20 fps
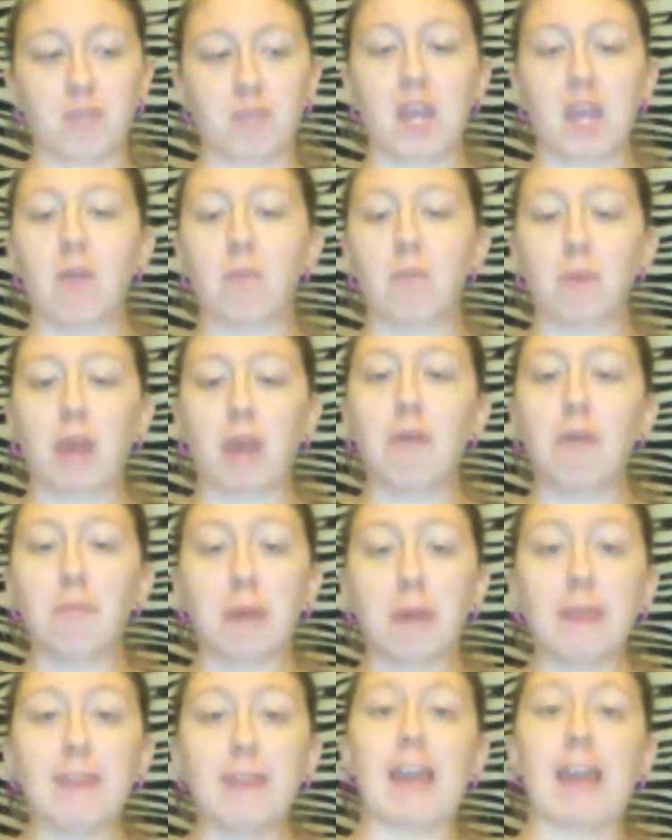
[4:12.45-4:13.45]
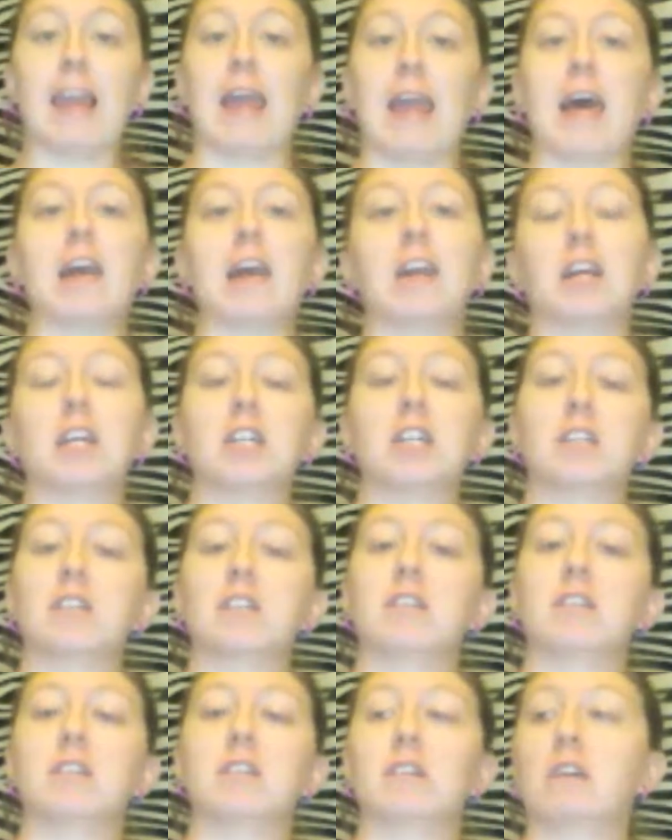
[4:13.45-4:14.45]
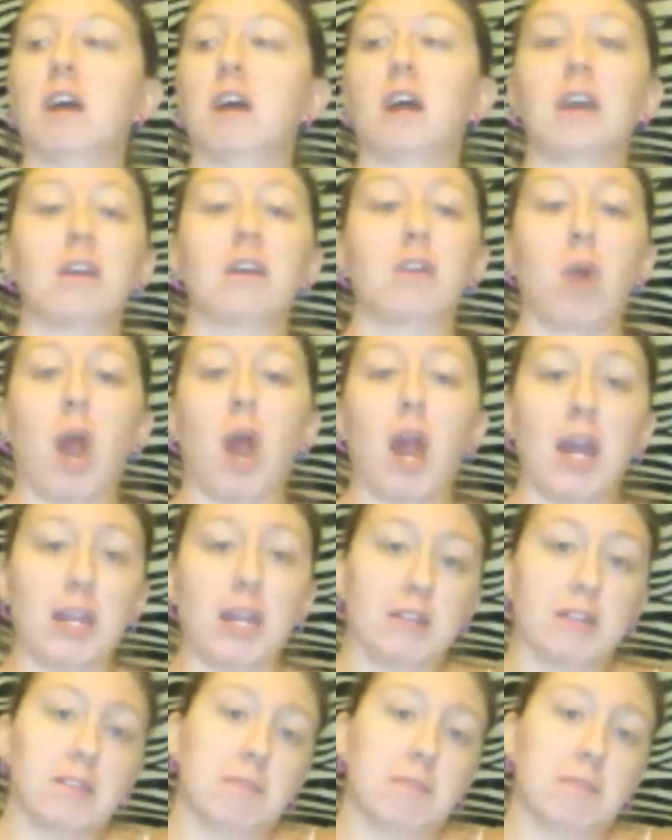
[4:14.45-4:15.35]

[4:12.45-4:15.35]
And when I read that letter, I cried.